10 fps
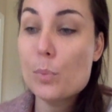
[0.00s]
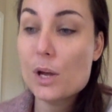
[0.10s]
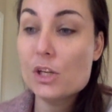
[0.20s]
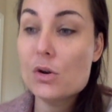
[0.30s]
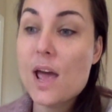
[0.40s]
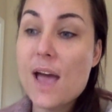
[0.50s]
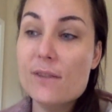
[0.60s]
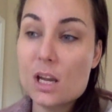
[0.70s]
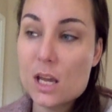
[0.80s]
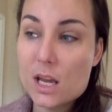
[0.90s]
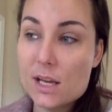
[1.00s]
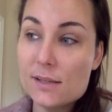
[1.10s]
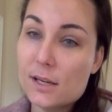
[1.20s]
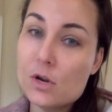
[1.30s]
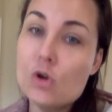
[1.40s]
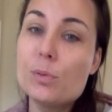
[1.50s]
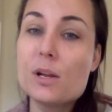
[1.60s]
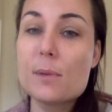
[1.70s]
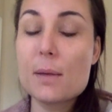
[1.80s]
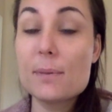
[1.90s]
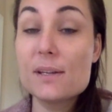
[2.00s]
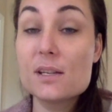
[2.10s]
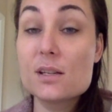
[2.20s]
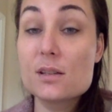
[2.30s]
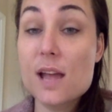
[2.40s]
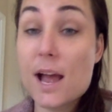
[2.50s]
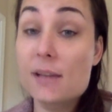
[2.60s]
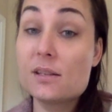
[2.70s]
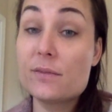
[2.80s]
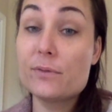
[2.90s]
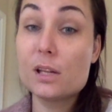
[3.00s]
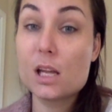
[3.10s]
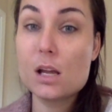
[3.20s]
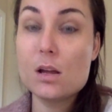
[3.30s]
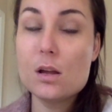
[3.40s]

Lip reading: But, you know, having kids and opening my business has definitely